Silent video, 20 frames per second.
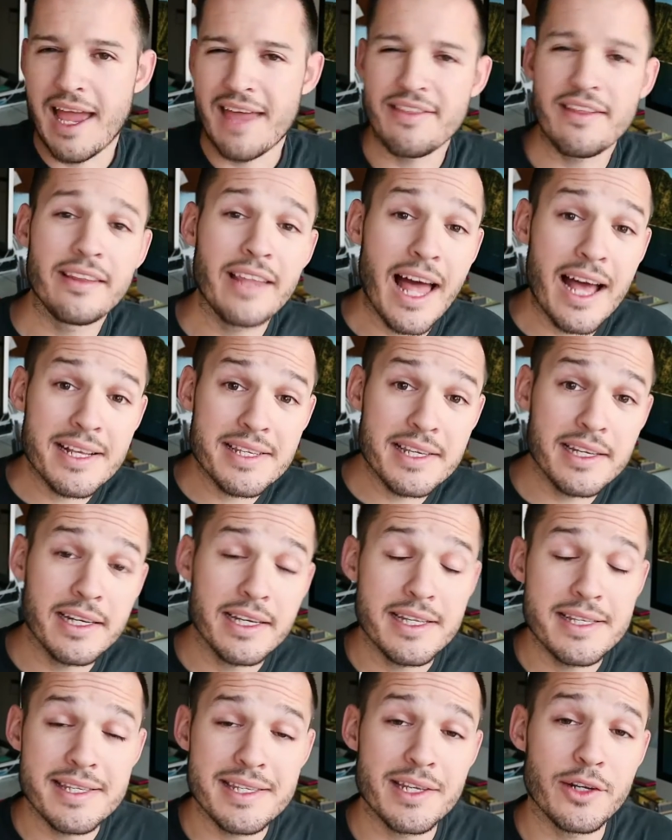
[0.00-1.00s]
And the last thing
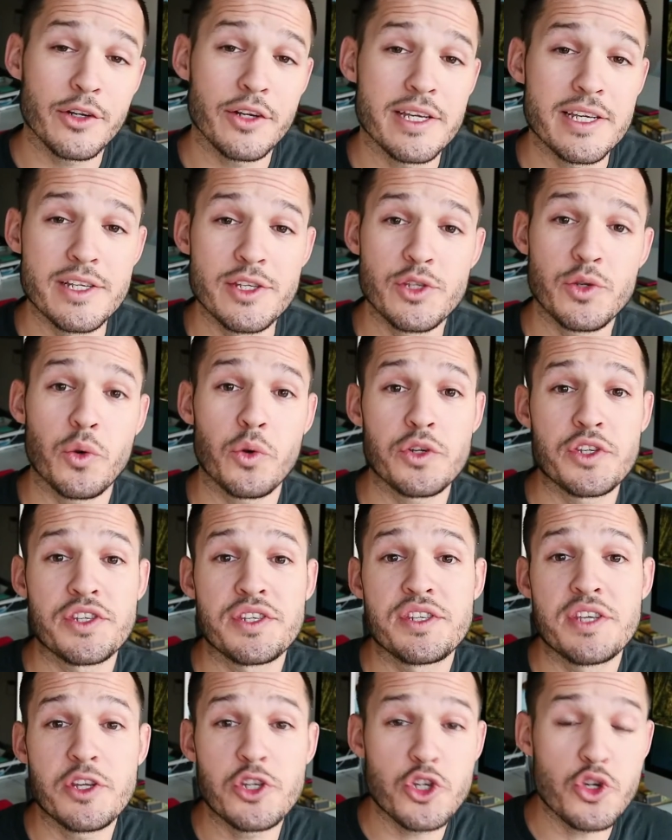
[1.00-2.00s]
to consider is your
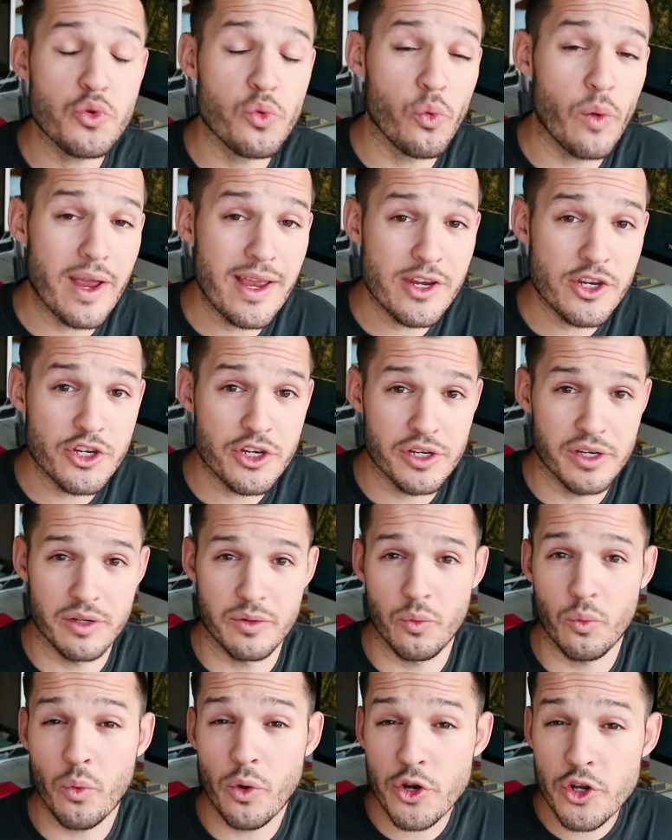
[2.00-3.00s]

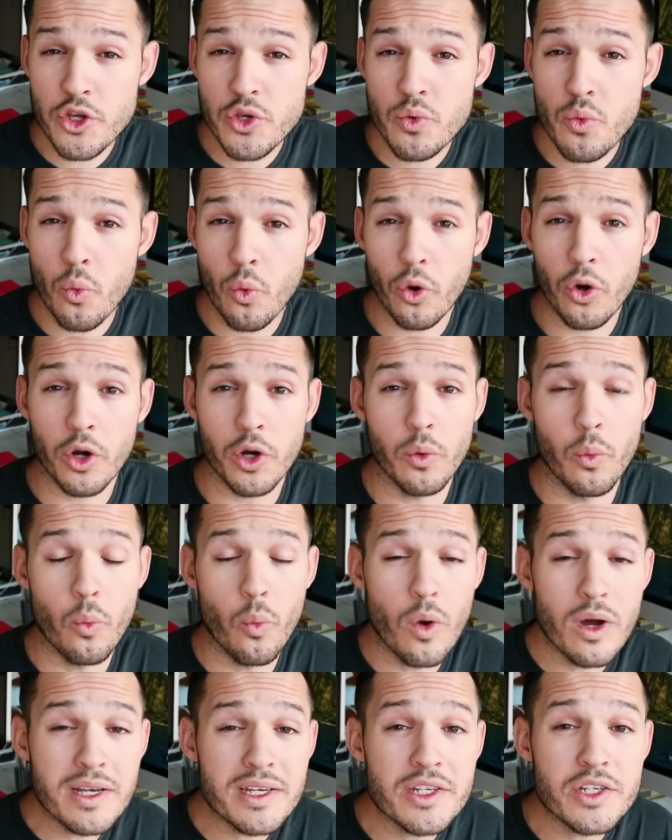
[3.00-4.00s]
situation. Where do you work?
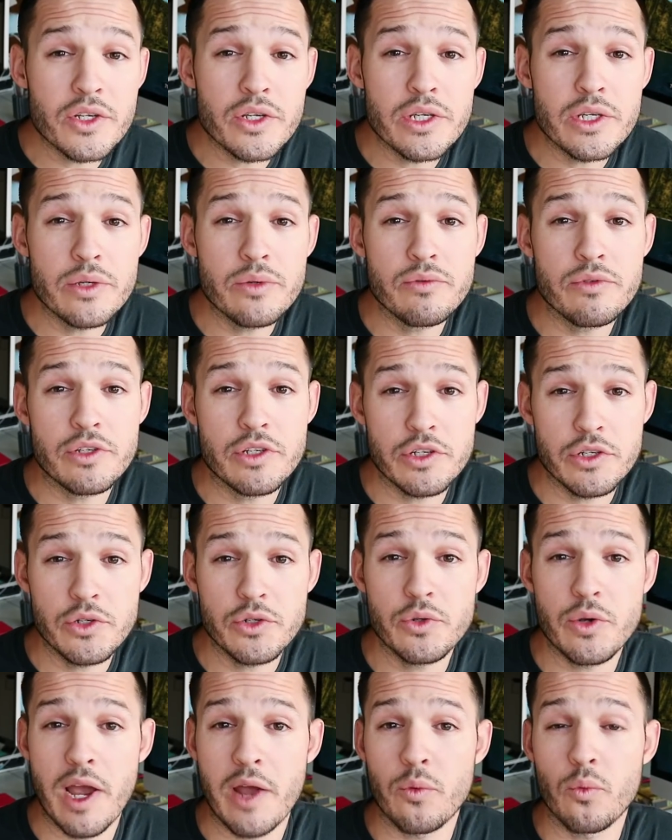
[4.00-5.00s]
What do you
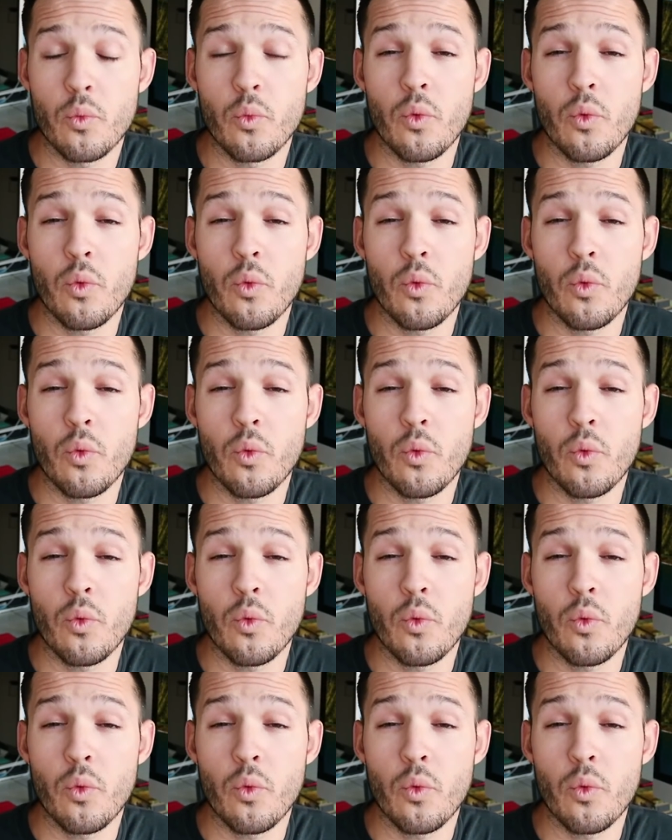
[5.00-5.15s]
do?